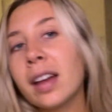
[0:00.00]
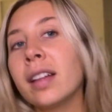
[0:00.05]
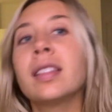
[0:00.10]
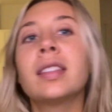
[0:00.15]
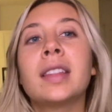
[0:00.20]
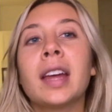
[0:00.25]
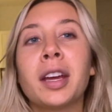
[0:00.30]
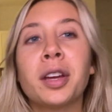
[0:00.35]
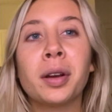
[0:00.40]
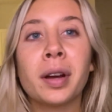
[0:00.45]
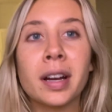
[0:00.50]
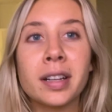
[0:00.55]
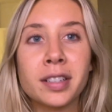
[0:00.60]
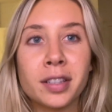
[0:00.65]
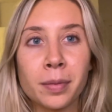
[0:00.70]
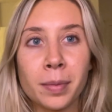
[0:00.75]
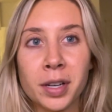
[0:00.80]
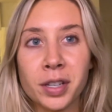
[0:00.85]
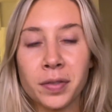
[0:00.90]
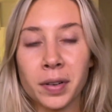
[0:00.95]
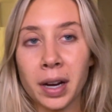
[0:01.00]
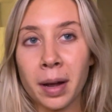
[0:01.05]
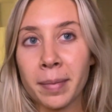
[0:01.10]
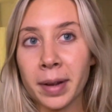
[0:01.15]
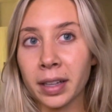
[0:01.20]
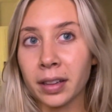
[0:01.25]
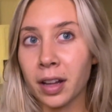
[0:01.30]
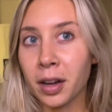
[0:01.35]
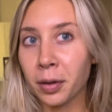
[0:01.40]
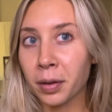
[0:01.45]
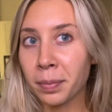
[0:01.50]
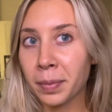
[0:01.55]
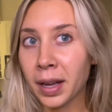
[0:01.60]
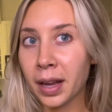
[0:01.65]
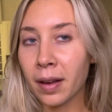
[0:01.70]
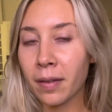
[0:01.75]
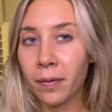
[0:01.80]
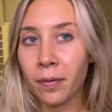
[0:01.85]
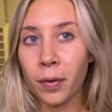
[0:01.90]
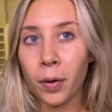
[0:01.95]
Thank you guys so much for coming along with
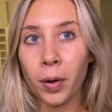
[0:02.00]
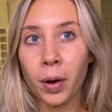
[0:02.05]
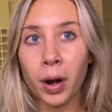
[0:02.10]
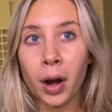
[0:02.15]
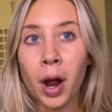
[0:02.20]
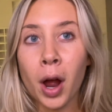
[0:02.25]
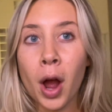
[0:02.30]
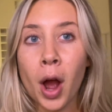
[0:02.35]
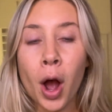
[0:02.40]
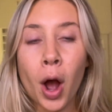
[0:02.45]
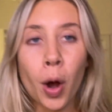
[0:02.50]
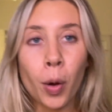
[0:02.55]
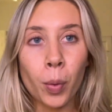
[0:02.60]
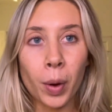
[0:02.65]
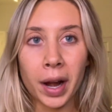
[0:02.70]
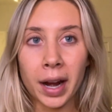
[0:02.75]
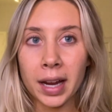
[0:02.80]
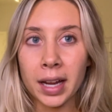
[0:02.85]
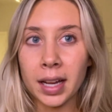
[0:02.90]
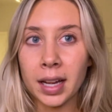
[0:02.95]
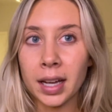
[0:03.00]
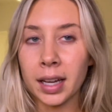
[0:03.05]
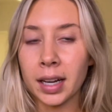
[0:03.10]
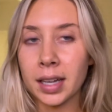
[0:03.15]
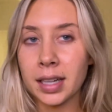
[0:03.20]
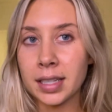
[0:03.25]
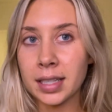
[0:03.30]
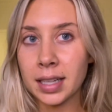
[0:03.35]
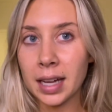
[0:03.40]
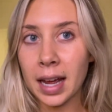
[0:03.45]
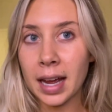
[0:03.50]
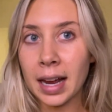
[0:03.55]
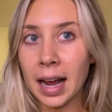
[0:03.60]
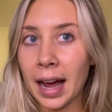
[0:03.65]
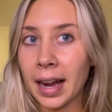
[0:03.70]
me for what I eat in a day.